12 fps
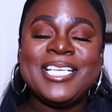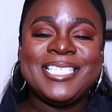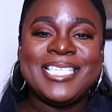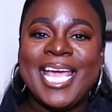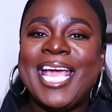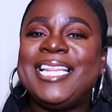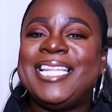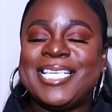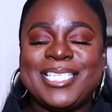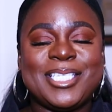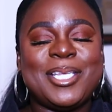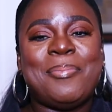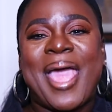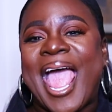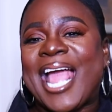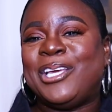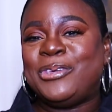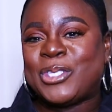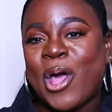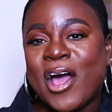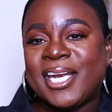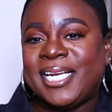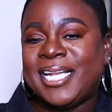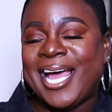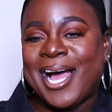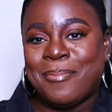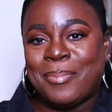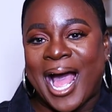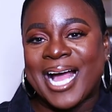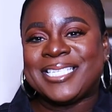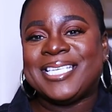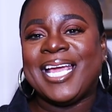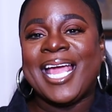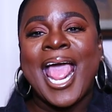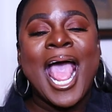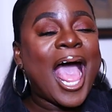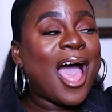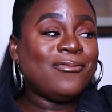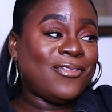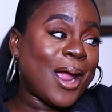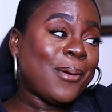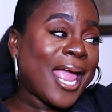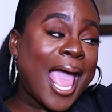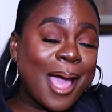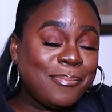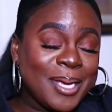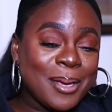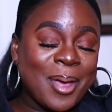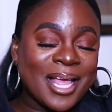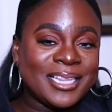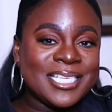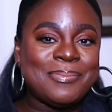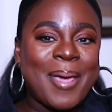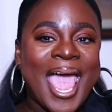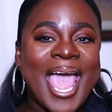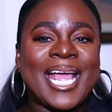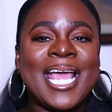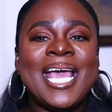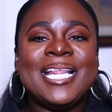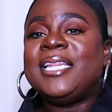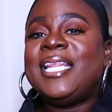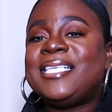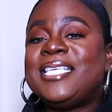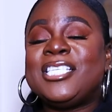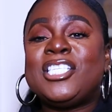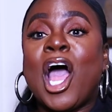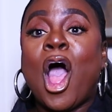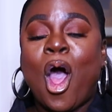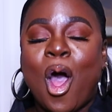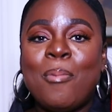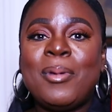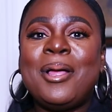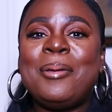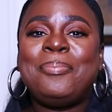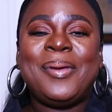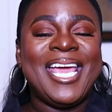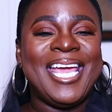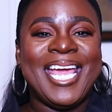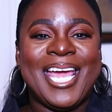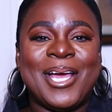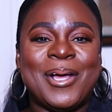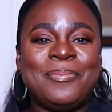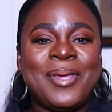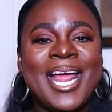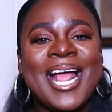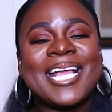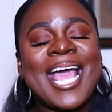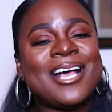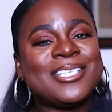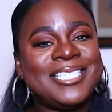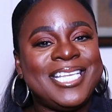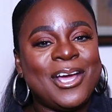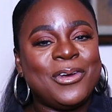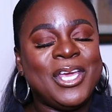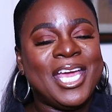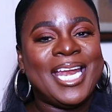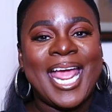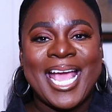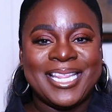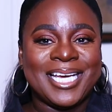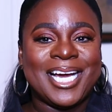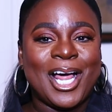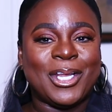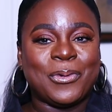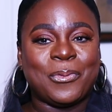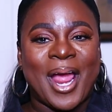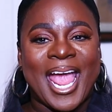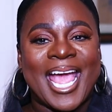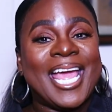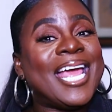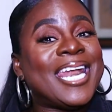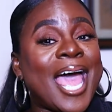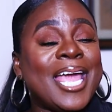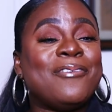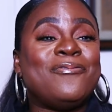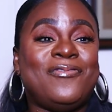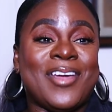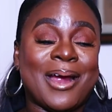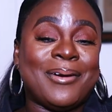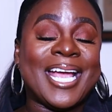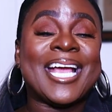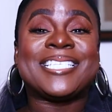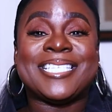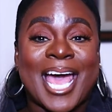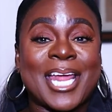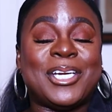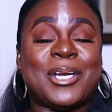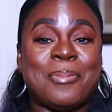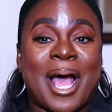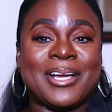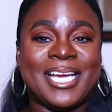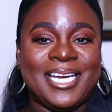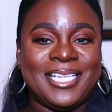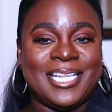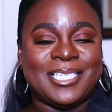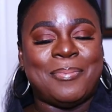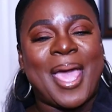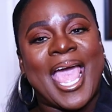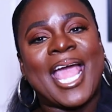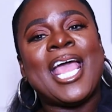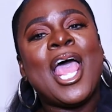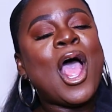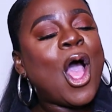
can see, this is the bag. You saw it in the unboxing. I'm very happy about this bag. This is the Alma PM Castilian in the color red, and I am very excited about getting this bag.